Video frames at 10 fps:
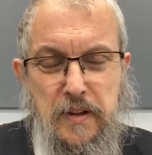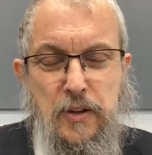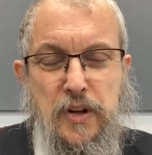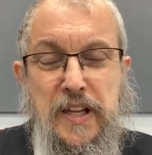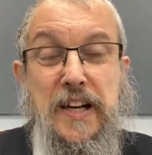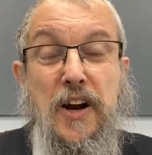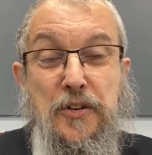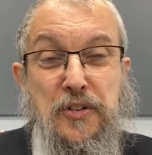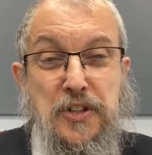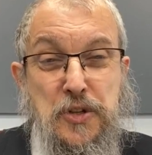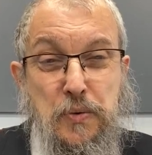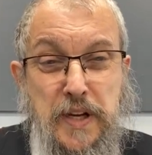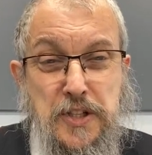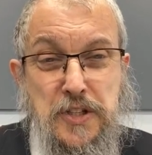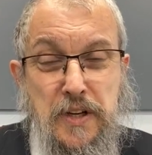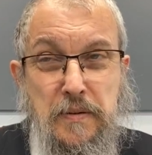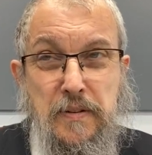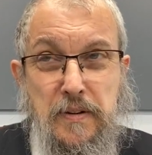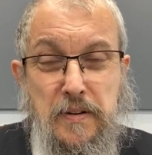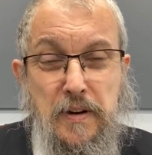looking at our situation,
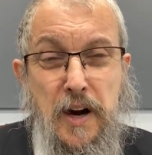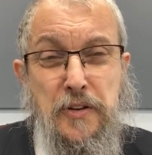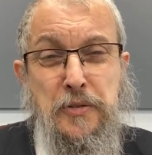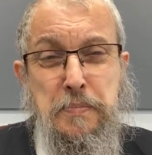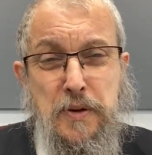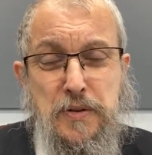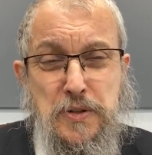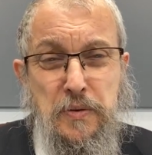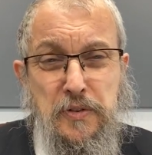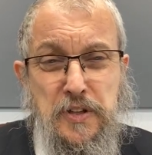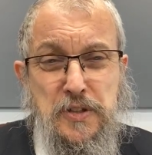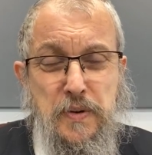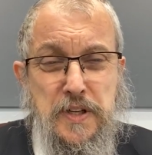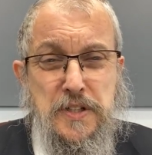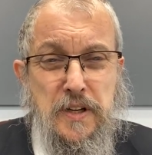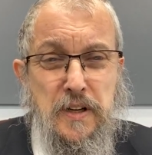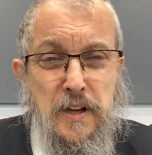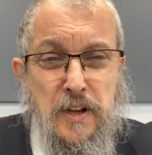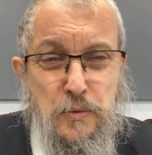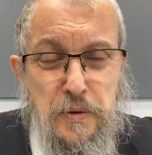our spiritual situation,
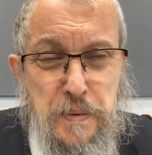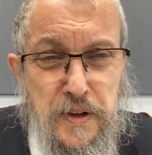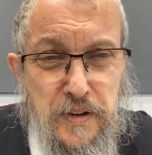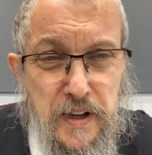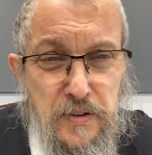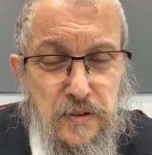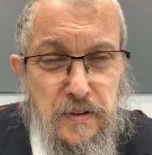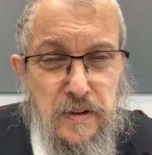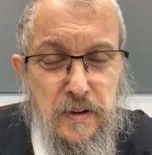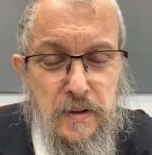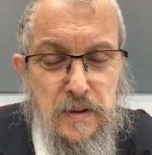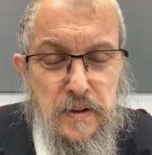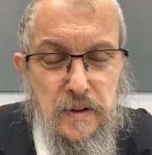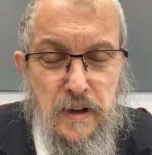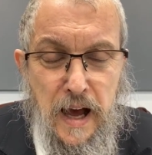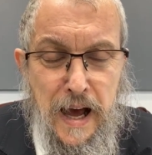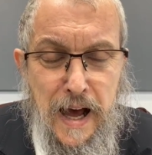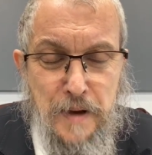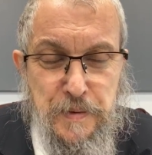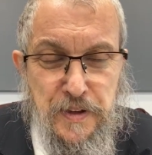with bitterness.
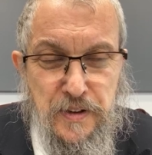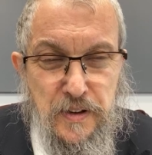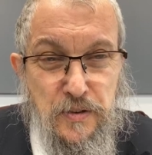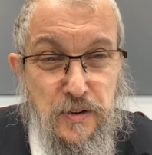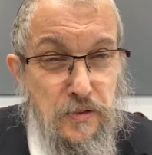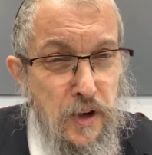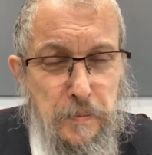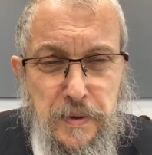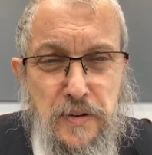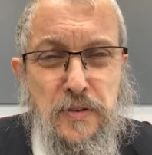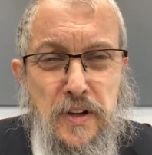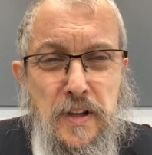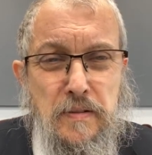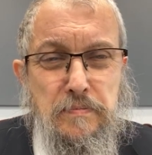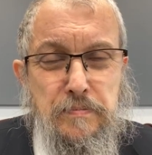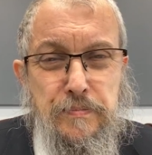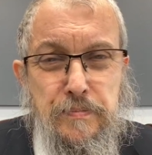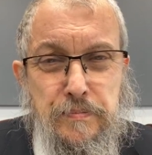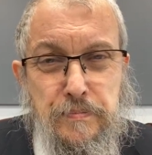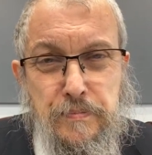Ah, bitterness is not PC.
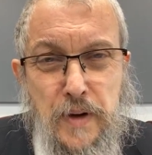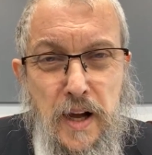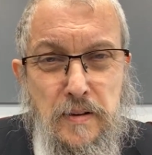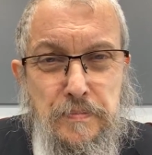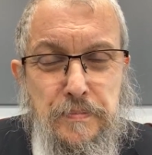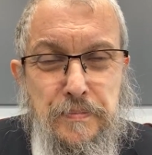Well,